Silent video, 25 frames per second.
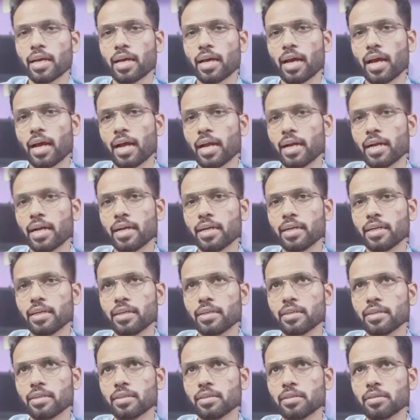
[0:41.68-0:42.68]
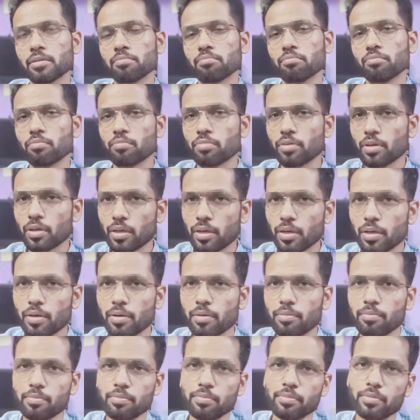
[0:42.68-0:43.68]
and
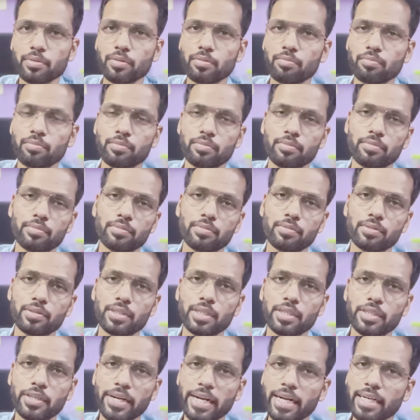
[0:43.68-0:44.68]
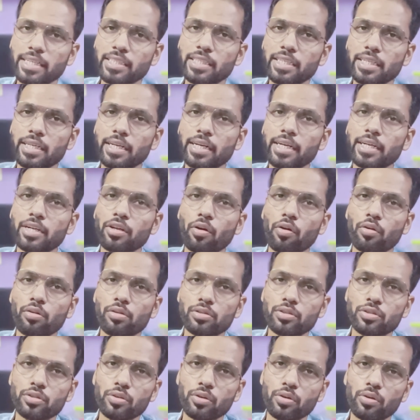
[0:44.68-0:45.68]
the trade secret
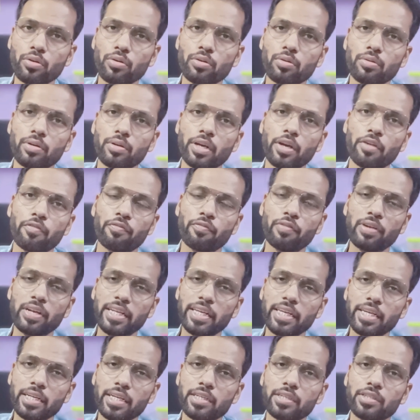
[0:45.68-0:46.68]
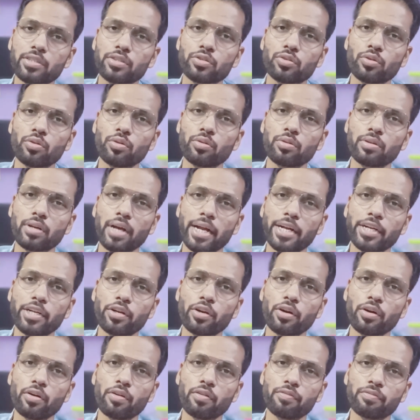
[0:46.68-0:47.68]
also if leaked, so kind
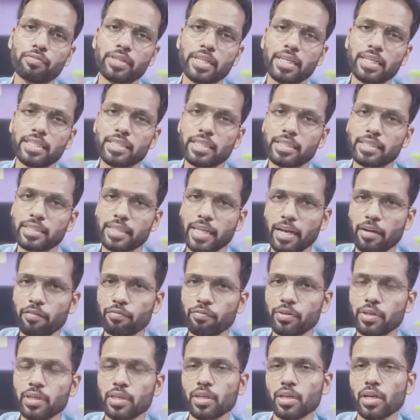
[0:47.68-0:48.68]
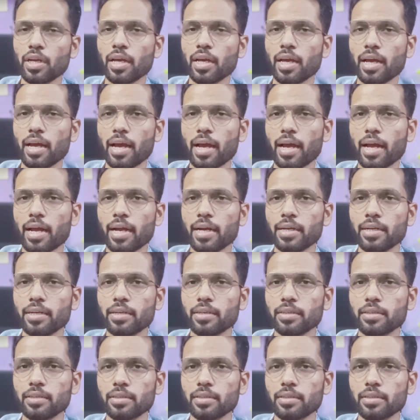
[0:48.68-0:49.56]
of there is a theft and